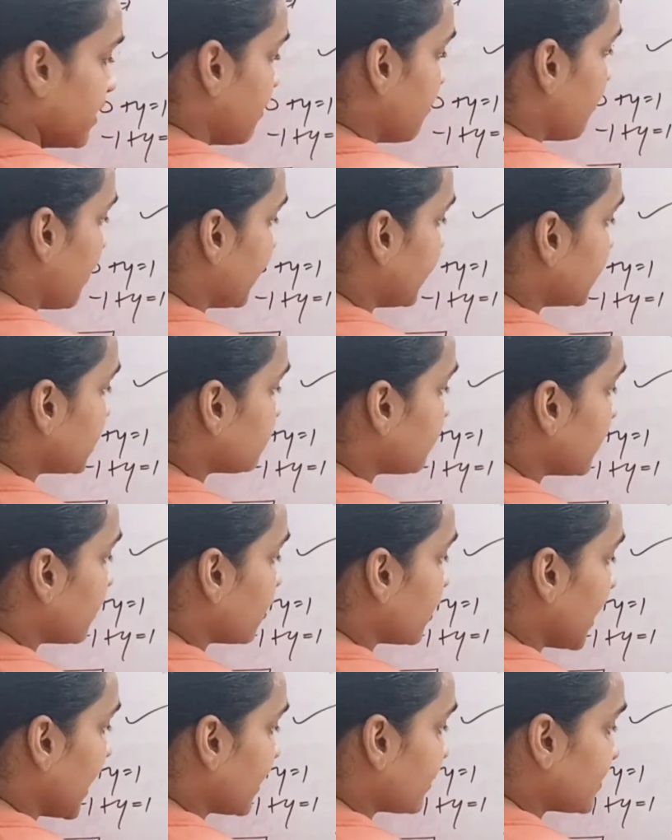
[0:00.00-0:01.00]
Minus 1
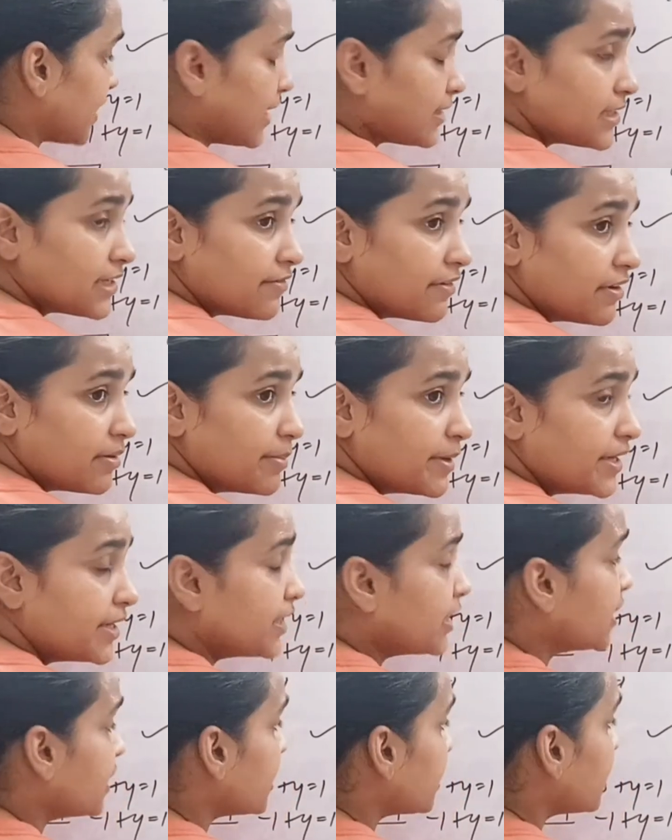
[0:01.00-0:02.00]
on x-axis will be
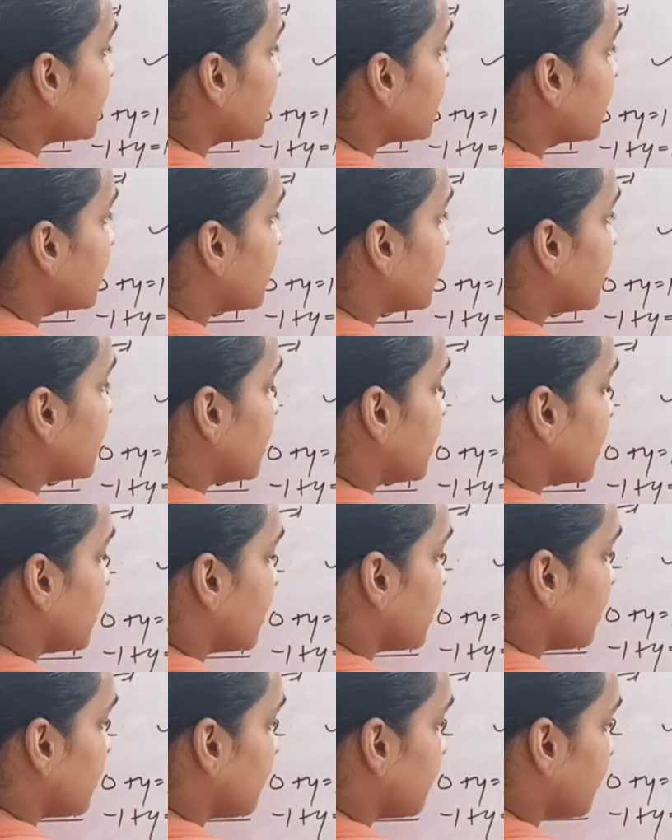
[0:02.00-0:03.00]
here
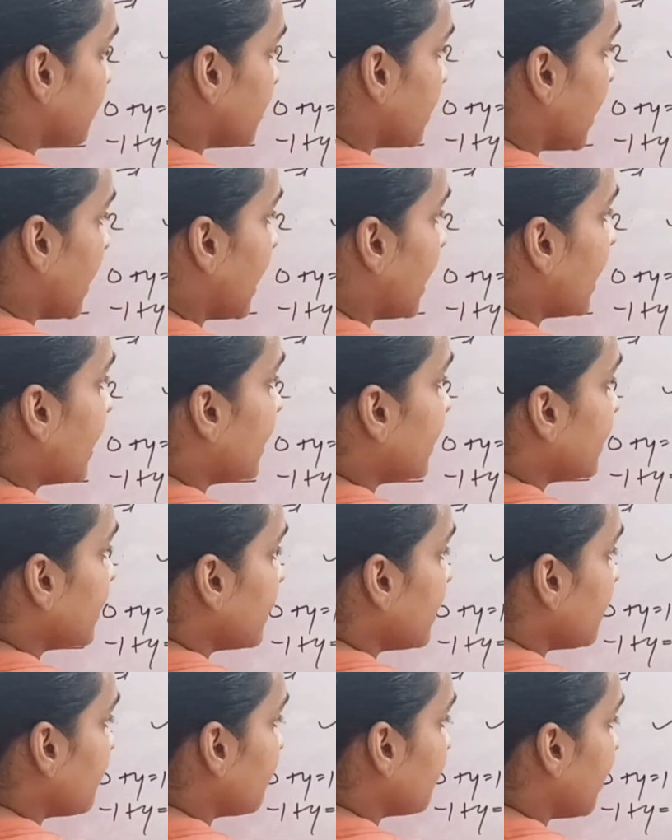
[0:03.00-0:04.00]
and
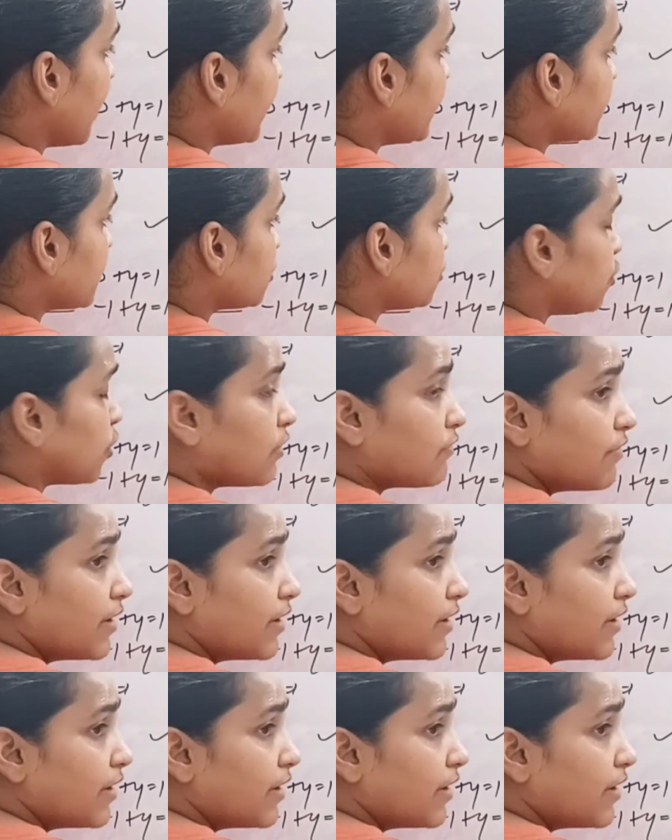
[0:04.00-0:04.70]
minus 2 on